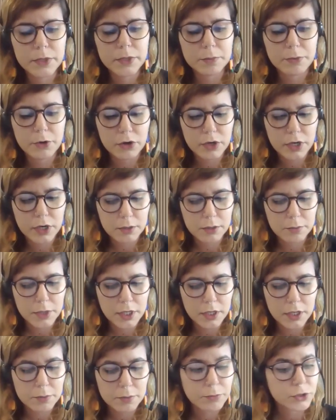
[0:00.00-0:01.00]

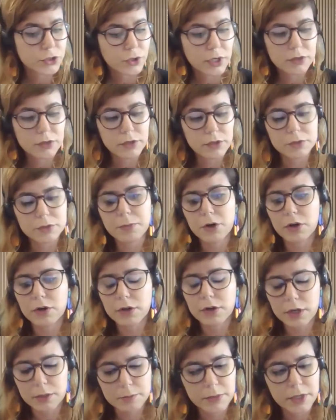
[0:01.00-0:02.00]
programming, postgraduate
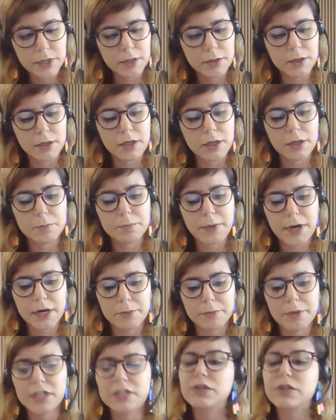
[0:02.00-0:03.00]
program in
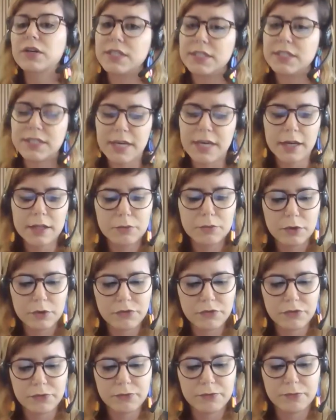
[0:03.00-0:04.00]
parametric design with
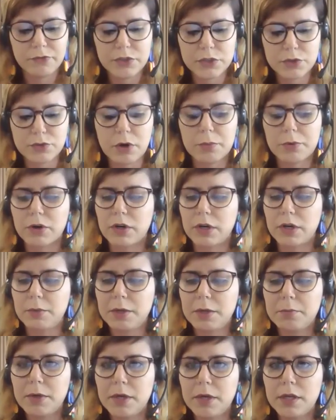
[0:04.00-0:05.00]
visual
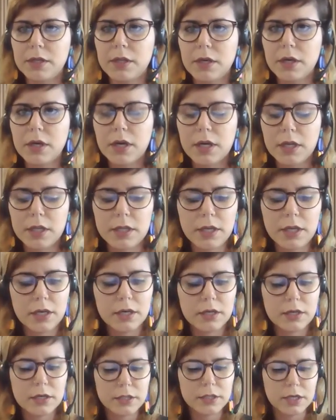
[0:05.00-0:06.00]
programming BIM, and
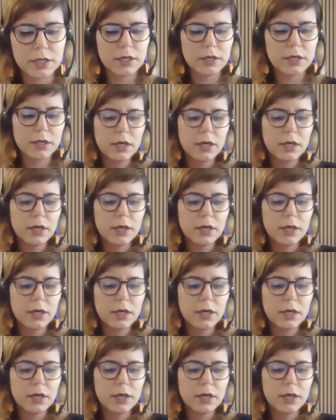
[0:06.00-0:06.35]
here the